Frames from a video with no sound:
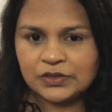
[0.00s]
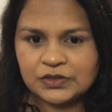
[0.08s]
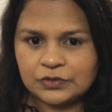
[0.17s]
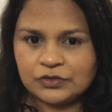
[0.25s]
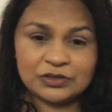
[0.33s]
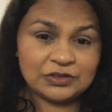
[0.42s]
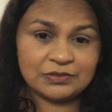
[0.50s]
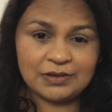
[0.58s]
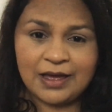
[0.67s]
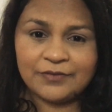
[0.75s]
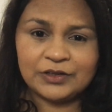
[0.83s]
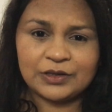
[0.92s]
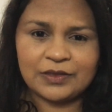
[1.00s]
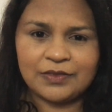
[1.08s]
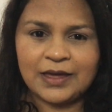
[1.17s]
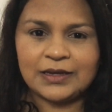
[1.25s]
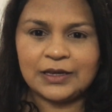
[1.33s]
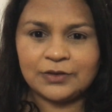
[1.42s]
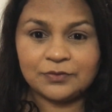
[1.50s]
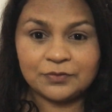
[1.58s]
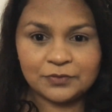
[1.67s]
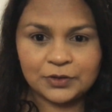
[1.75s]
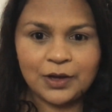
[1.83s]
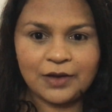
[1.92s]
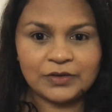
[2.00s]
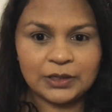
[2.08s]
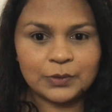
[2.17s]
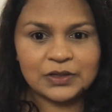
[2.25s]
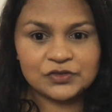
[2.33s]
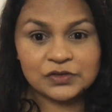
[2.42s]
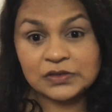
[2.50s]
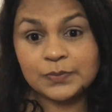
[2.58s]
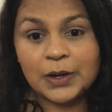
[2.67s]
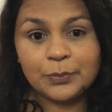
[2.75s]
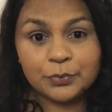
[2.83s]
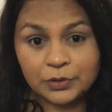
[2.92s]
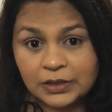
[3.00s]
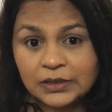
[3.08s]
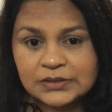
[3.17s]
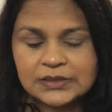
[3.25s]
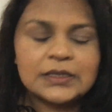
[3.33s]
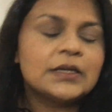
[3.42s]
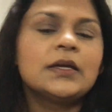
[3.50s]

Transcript: so just have a look at that if you have any questions about products,